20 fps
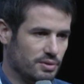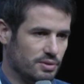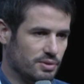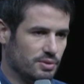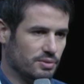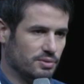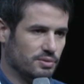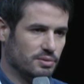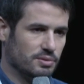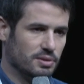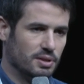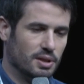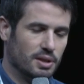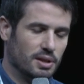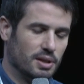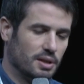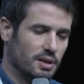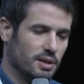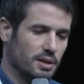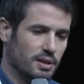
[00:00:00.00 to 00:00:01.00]
So
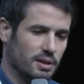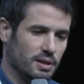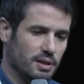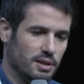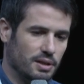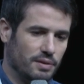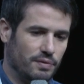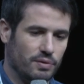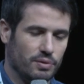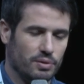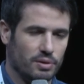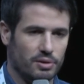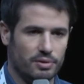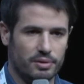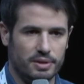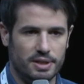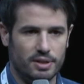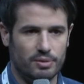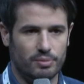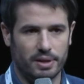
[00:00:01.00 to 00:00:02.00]
if you
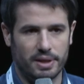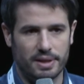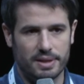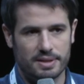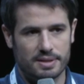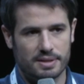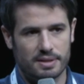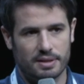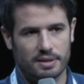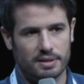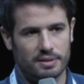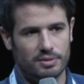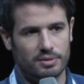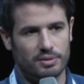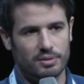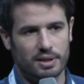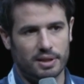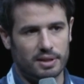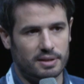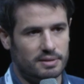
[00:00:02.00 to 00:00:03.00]
already raised
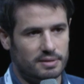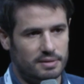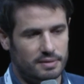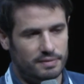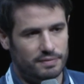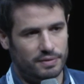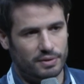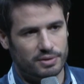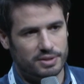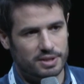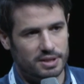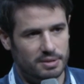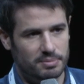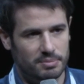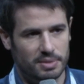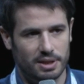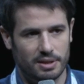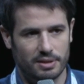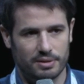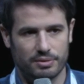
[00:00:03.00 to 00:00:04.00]
like 40
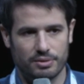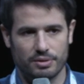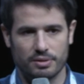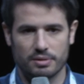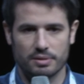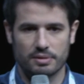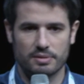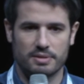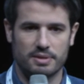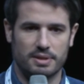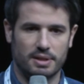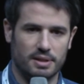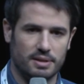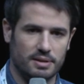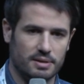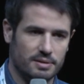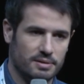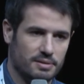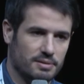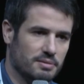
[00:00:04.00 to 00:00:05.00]
million euros,
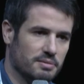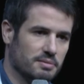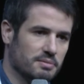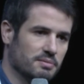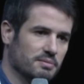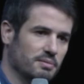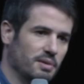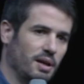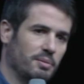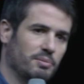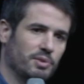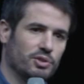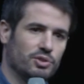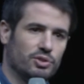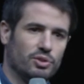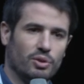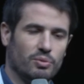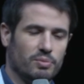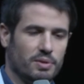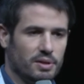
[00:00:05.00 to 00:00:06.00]
then I'm not
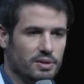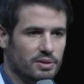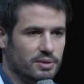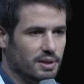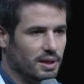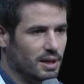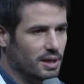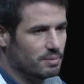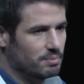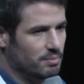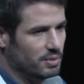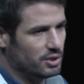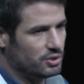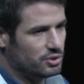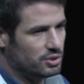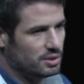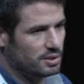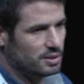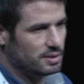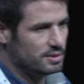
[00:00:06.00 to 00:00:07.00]
sure we are going to help
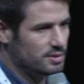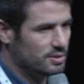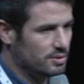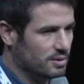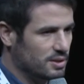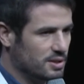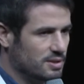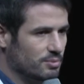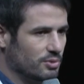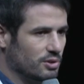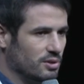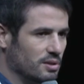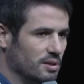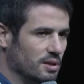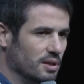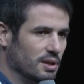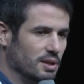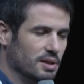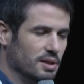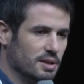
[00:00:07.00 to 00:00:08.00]
much. So it's more
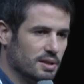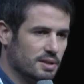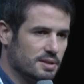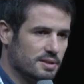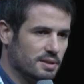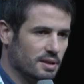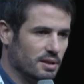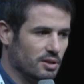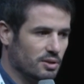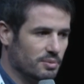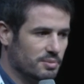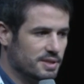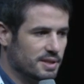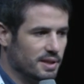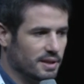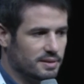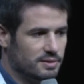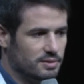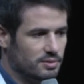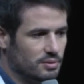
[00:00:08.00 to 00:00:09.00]
startups
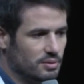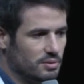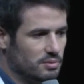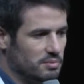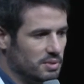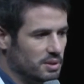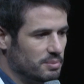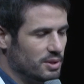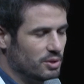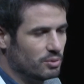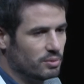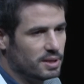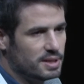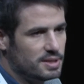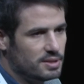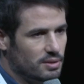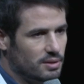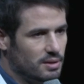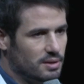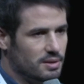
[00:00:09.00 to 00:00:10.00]
that maybe
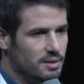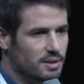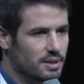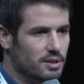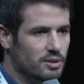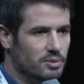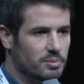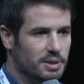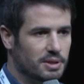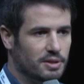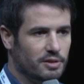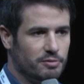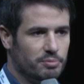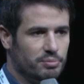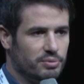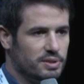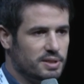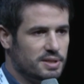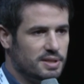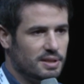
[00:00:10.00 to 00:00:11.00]
raised a little bit of
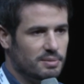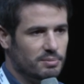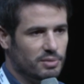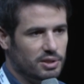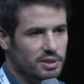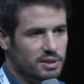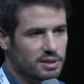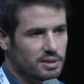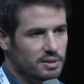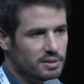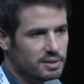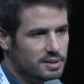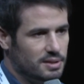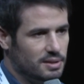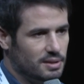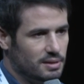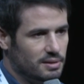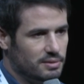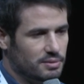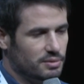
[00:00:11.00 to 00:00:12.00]
pre-seed money
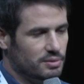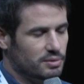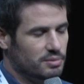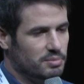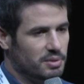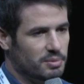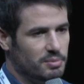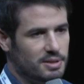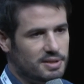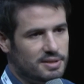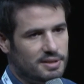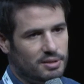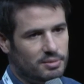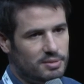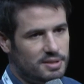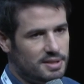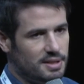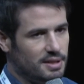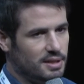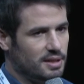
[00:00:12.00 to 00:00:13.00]
until maybe
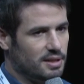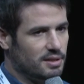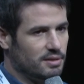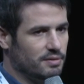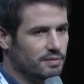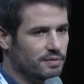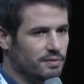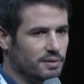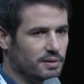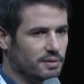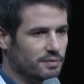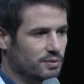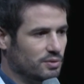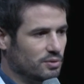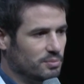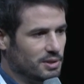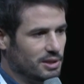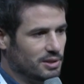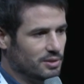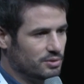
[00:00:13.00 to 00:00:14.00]
Series A of a few
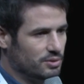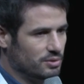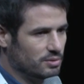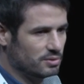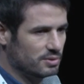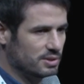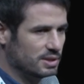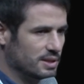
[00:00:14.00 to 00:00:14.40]
million euros.